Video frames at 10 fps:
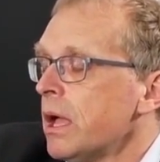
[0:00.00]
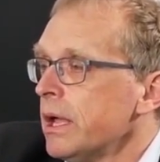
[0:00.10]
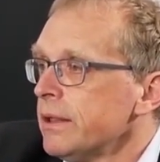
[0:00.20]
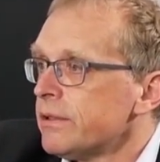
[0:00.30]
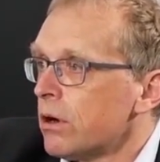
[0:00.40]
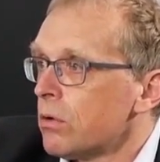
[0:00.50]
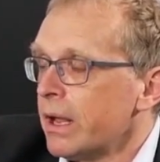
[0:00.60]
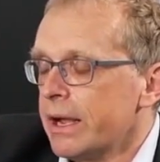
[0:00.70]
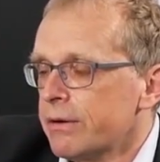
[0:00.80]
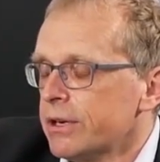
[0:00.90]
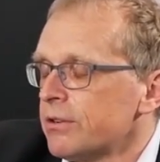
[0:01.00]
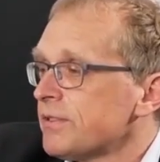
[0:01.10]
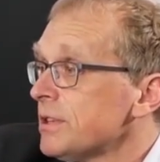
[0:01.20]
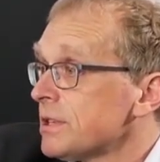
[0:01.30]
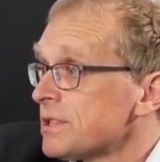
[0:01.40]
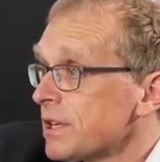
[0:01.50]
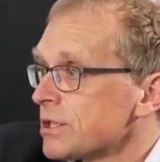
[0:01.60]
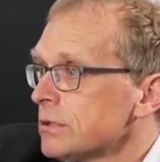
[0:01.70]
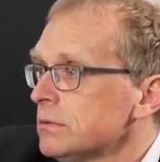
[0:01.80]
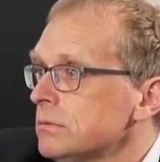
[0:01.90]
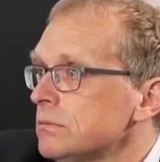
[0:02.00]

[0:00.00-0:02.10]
In the whole area of the intersection,